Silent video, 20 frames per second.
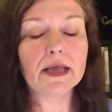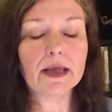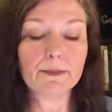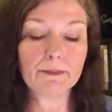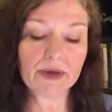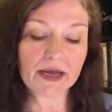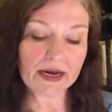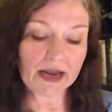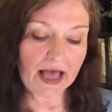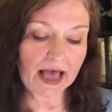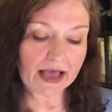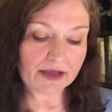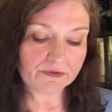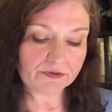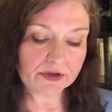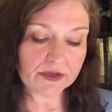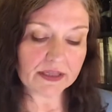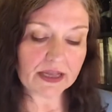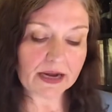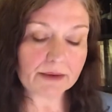But I
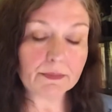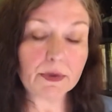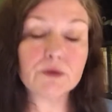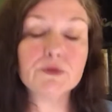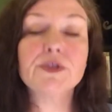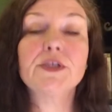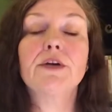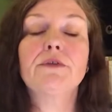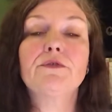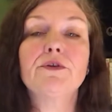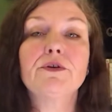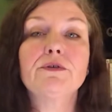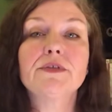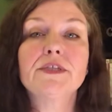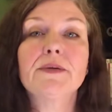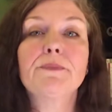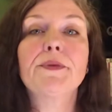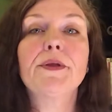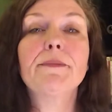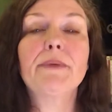feel like most of you,
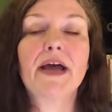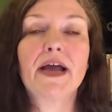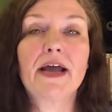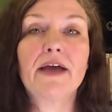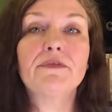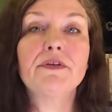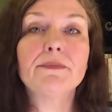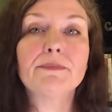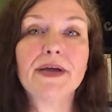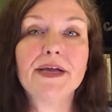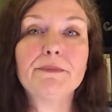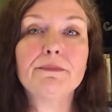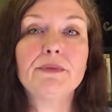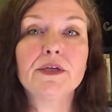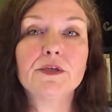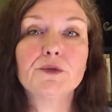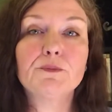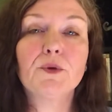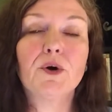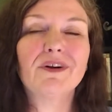simply by having made
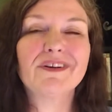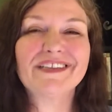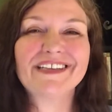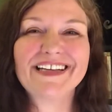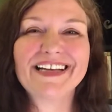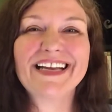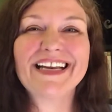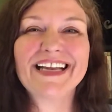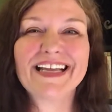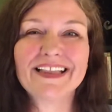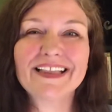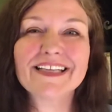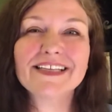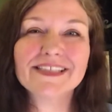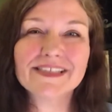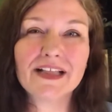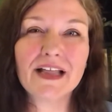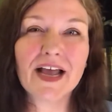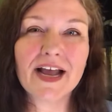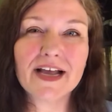benchmark to get in this
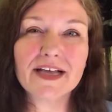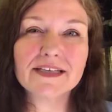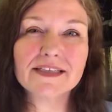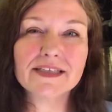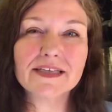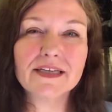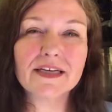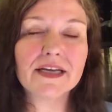class,